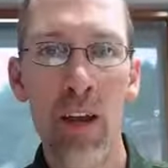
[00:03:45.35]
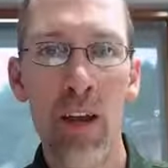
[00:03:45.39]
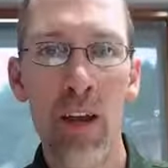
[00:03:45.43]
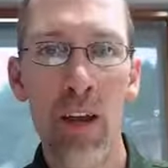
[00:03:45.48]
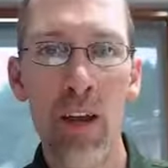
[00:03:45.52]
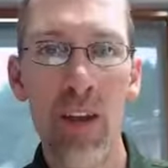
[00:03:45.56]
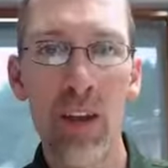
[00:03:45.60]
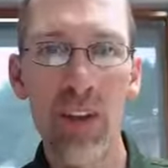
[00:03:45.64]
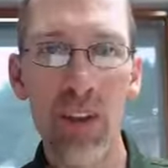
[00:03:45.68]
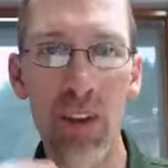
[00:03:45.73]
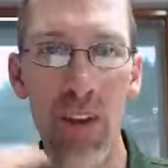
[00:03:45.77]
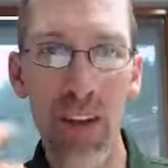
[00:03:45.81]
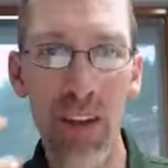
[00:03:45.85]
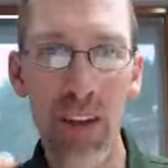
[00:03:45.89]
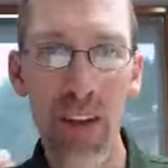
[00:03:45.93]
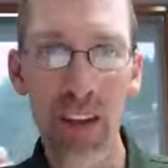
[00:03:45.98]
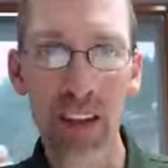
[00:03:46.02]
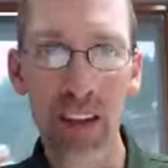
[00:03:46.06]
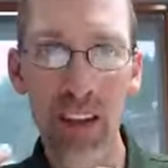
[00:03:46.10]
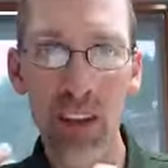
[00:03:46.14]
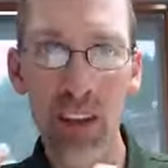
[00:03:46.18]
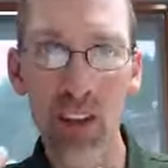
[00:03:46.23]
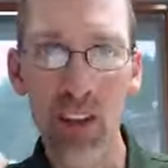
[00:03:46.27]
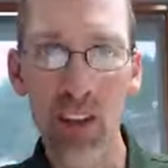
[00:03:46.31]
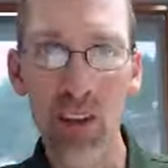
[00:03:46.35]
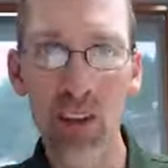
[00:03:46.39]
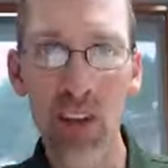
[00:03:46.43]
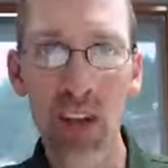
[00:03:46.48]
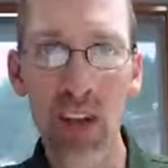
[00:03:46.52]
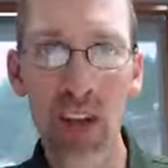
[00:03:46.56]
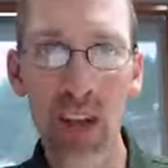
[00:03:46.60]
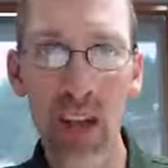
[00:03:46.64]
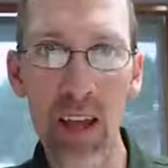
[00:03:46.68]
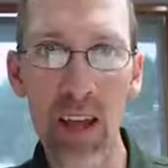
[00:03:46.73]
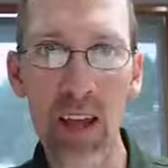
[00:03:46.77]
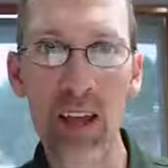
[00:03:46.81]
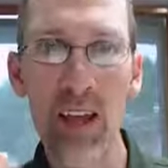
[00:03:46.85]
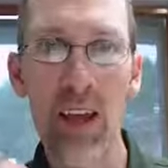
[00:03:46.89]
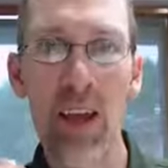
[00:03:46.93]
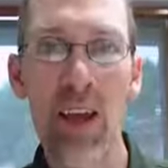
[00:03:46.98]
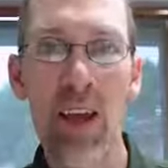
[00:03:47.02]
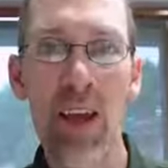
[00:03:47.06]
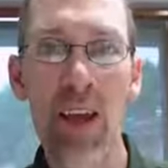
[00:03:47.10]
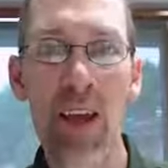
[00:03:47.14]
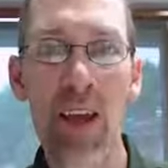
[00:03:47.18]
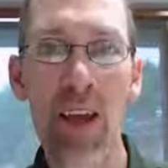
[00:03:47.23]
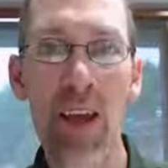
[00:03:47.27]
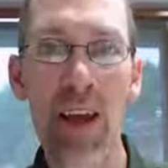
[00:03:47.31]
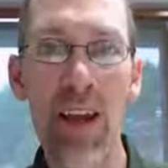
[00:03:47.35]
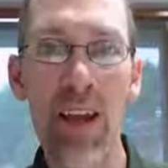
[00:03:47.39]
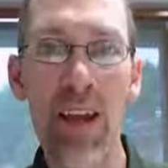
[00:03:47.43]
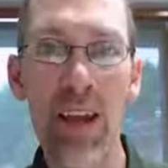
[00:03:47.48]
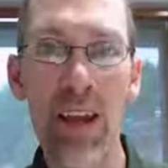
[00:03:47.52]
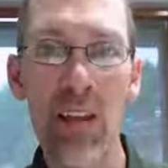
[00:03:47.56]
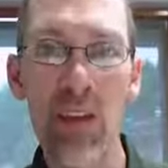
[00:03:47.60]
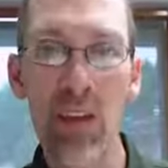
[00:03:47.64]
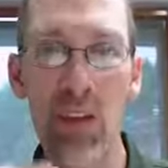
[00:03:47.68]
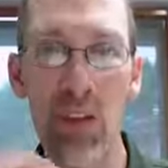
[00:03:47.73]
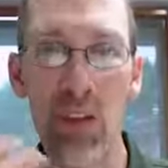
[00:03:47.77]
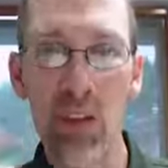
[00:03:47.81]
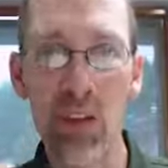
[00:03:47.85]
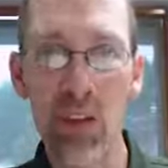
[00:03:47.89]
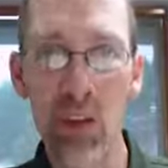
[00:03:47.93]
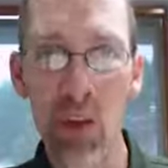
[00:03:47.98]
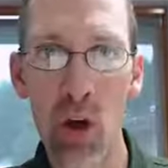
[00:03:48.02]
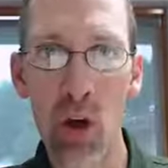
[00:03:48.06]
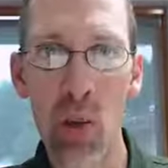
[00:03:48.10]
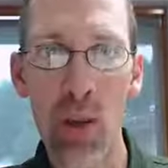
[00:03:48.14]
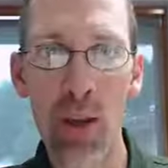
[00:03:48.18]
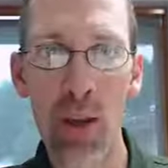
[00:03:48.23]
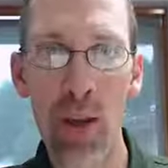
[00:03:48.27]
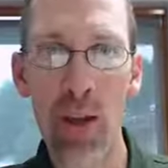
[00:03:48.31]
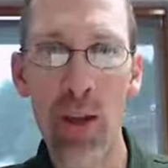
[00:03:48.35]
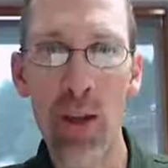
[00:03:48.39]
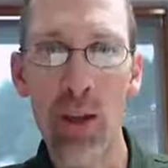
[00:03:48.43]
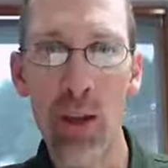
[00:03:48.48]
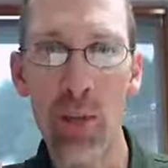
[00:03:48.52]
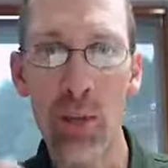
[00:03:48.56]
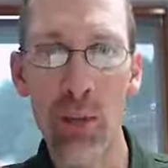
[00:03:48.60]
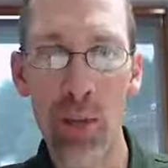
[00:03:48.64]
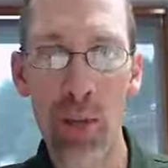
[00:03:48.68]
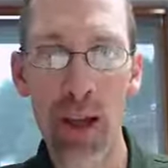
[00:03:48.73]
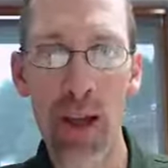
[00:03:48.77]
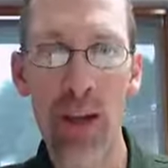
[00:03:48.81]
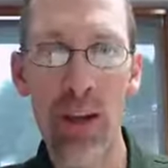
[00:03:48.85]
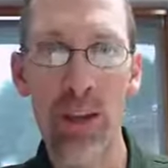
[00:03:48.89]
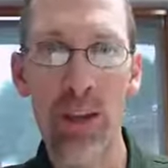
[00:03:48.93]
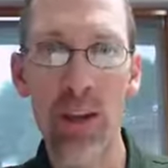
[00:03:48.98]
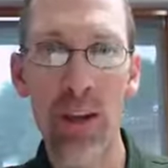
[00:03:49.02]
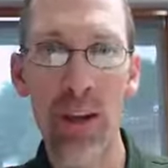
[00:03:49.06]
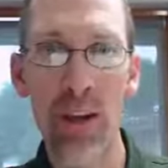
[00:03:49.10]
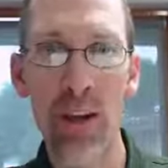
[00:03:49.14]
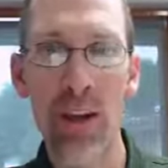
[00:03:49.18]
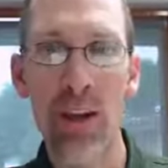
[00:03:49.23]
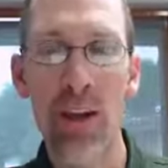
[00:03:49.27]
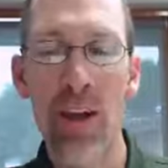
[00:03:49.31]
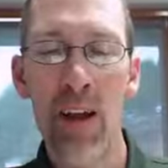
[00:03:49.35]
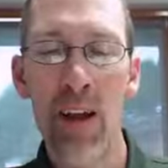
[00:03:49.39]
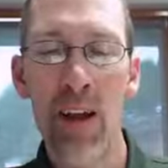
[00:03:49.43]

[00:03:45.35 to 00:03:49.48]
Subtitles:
He's taking a seed and he's sowing it or planting it.